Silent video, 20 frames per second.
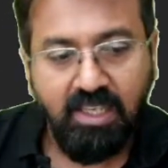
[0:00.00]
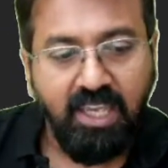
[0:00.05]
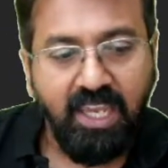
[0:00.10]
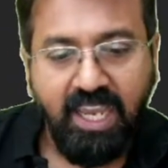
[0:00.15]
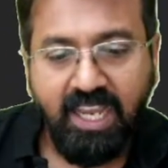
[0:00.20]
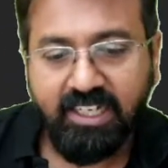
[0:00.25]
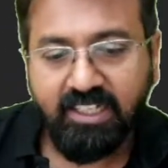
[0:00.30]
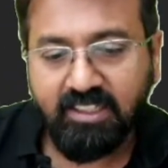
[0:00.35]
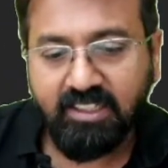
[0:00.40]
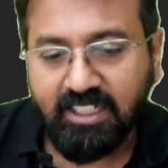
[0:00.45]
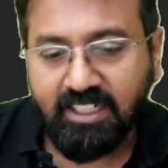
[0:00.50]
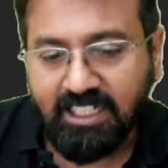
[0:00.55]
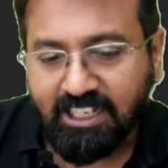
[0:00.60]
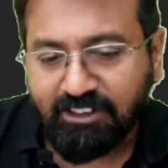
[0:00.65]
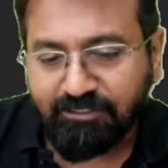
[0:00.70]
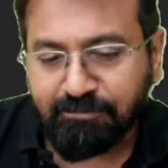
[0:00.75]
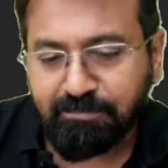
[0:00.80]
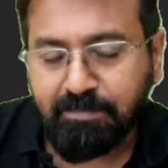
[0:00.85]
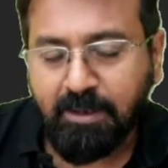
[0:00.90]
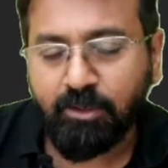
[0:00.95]
And in the
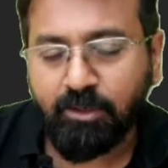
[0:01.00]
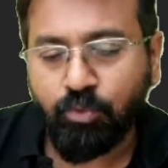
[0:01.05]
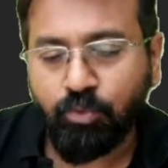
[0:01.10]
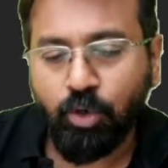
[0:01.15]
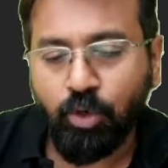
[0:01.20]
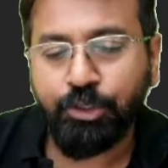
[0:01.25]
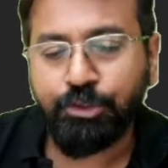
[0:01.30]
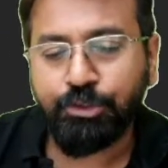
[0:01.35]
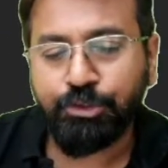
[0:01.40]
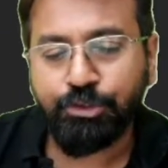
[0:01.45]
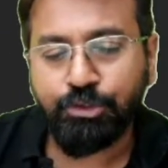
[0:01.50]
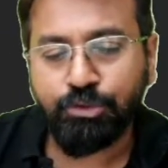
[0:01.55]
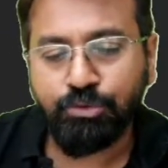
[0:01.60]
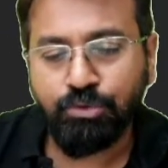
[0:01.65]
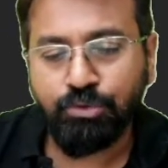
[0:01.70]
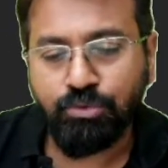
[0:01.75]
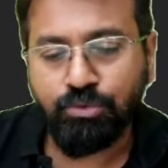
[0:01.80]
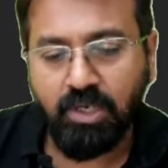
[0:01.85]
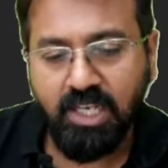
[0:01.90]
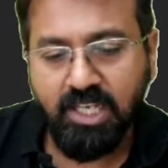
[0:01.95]
left part, what you need to
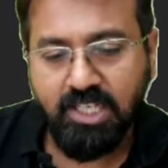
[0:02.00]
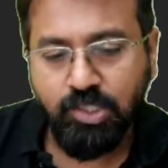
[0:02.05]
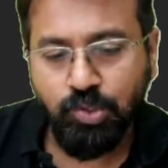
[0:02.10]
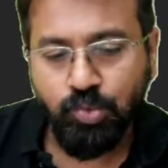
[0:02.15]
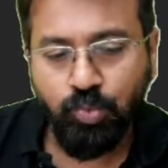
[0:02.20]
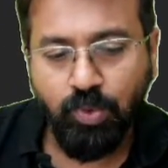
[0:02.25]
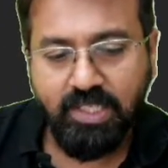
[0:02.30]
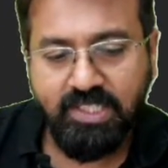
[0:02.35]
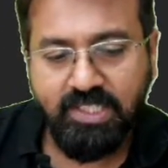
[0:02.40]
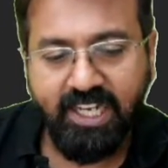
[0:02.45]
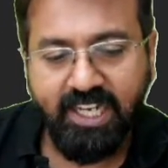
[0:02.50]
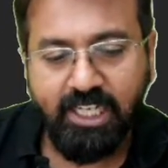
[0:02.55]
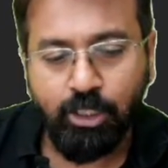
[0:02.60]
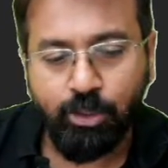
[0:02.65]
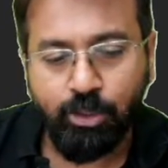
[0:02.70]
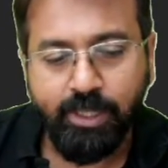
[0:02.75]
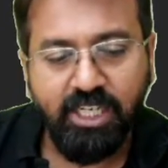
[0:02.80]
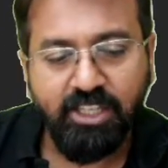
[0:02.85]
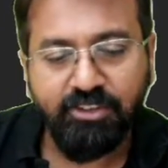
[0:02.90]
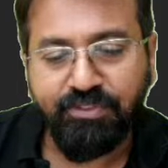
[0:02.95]
do is, once again,
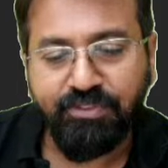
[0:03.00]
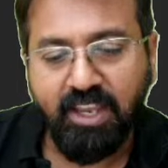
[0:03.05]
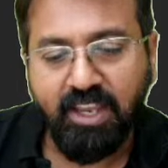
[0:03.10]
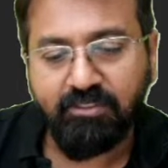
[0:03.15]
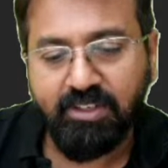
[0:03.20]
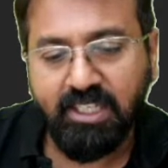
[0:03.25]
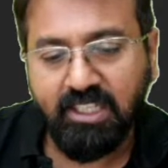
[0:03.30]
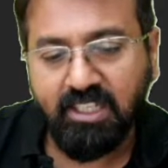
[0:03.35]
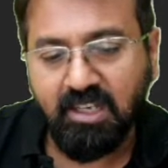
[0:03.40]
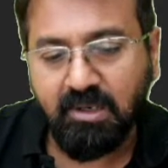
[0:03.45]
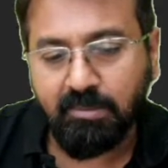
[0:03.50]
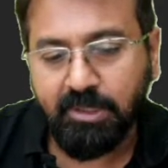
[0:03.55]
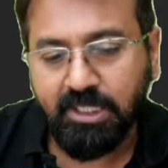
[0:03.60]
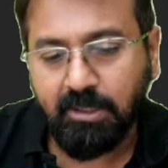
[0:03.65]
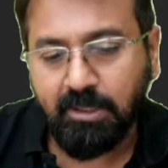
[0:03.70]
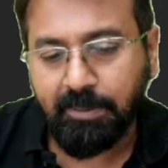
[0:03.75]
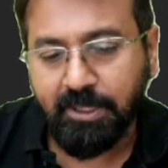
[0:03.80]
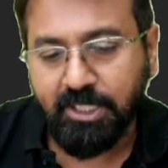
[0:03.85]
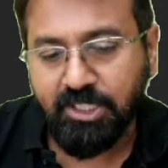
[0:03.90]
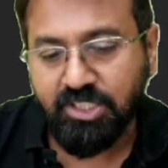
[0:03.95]
25 will come in the
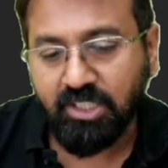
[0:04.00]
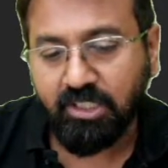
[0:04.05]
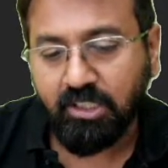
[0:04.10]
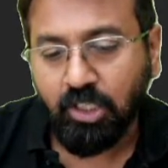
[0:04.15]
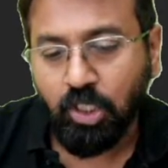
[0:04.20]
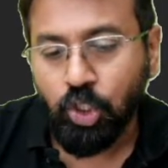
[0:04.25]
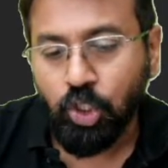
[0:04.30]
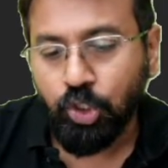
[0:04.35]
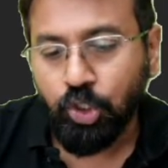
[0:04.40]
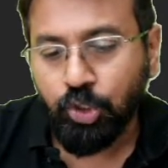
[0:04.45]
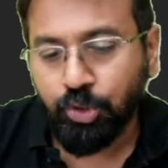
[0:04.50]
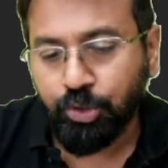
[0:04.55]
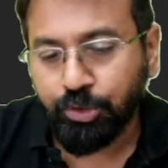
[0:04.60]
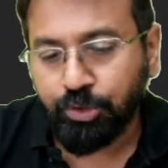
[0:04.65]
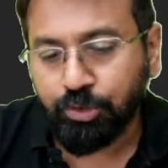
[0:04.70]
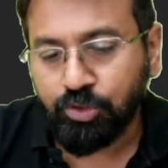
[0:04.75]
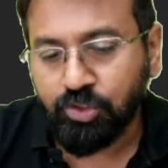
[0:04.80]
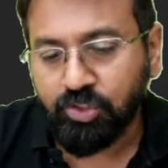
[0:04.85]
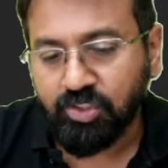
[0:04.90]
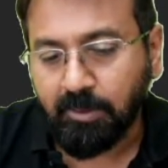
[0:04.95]
picture. You need to
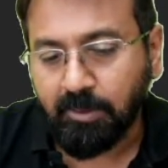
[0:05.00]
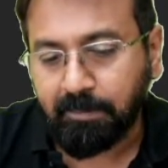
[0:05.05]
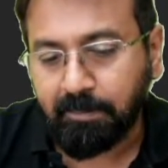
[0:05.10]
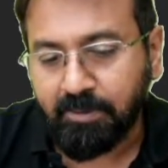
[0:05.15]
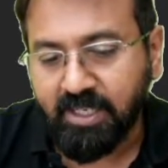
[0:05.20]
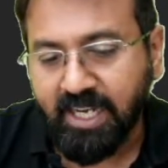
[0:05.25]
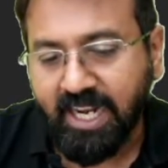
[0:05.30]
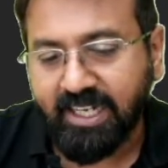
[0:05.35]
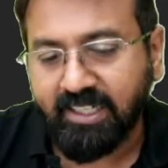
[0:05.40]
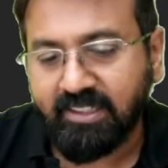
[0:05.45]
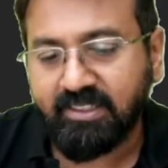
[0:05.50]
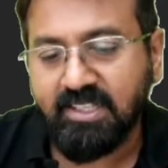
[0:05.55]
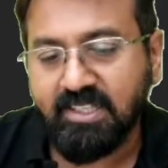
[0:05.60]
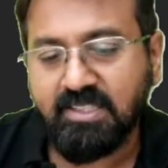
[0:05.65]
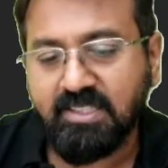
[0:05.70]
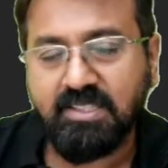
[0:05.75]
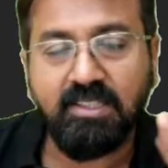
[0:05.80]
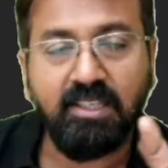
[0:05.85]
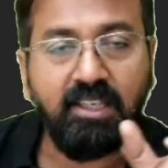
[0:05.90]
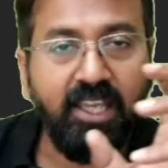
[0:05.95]
subtract
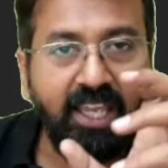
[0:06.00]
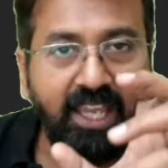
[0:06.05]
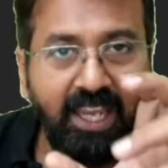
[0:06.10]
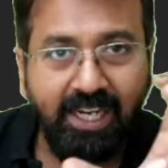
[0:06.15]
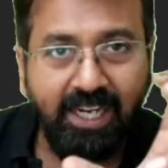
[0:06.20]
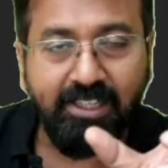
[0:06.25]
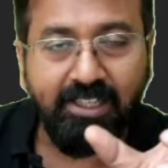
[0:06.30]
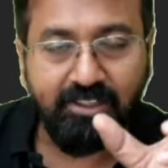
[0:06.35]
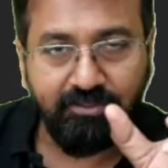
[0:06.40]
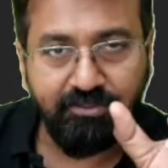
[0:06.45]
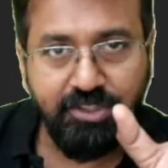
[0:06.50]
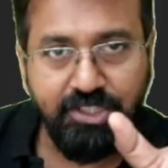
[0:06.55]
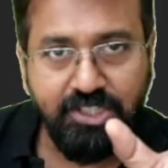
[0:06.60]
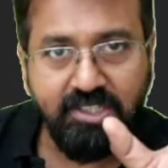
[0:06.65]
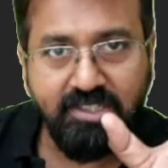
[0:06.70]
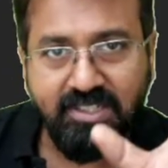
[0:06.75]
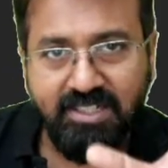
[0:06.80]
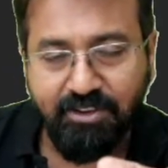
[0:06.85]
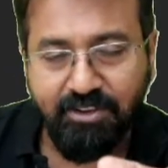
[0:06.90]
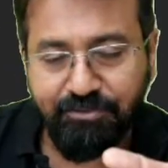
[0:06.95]
this 8, which is
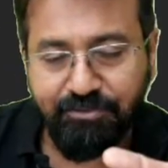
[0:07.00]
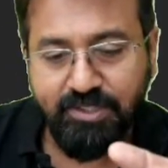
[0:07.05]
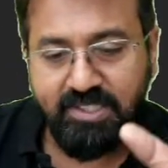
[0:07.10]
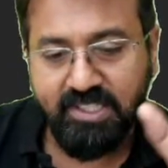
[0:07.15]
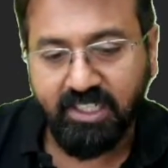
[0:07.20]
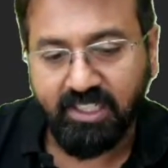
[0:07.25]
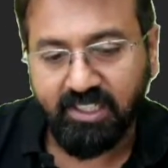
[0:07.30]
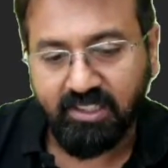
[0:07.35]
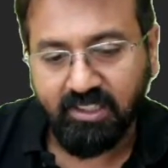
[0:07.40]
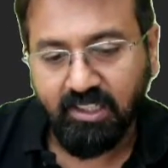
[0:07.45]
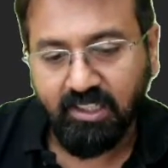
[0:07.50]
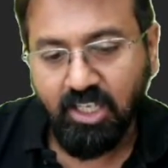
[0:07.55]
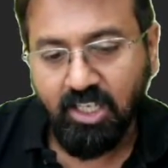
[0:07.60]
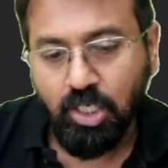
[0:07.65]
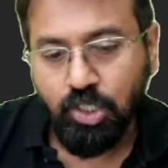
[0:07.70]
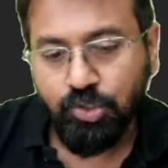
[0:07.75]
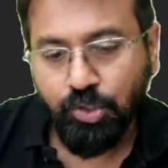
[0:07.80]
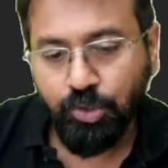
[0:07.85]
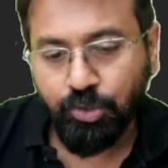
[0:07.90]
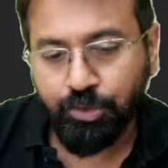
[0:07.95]
deficit.
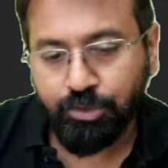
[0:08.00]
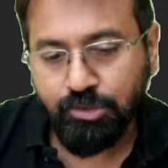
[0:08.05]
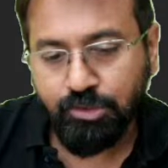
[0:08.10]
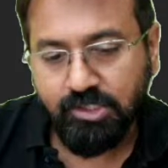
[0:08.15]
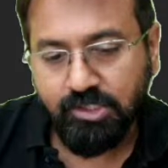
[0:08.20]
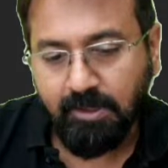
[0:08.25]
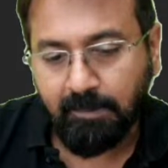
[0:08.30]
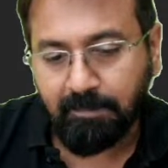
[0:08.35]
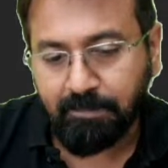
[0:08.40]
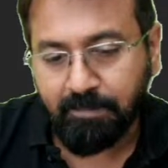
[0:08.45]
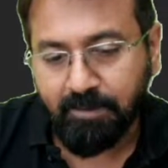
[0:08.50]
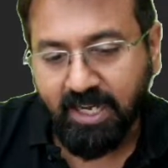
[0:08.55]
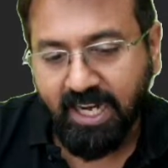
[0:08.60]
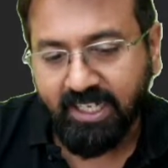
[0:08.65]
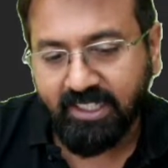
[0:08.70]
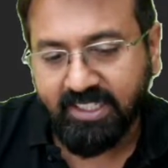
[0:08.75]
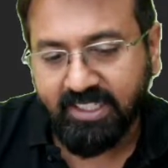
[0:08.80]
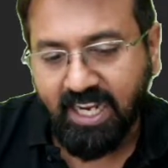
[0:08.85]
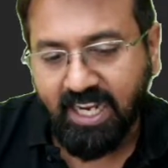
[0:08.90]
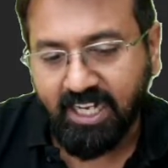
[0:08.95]
So you need to
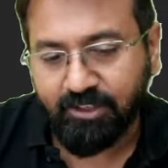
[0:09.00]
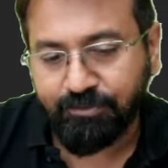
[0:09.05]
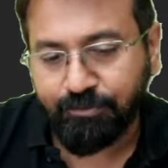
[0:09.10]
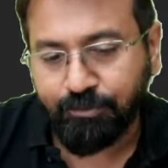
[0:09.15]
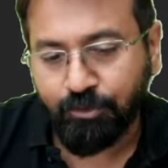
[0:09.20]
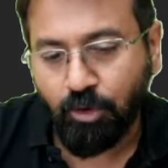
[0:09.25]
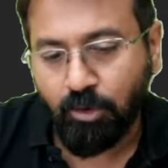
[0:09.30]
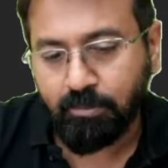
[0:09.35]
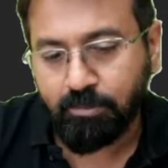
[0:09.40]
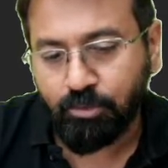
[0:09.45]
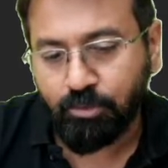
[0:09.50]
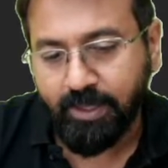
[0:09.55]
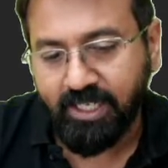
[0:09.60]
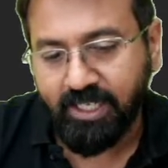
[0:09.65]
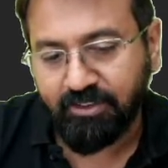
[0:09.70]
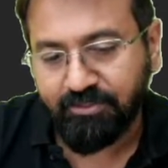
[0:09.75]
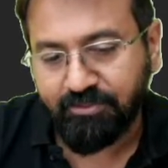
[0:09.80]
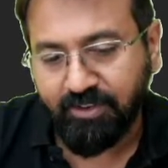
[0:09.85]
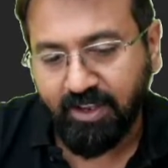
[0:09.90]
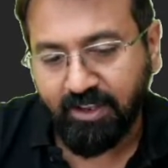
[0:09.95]
subtract that from
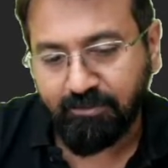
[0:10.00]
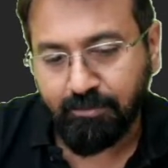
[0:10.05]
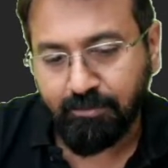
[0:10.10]
25.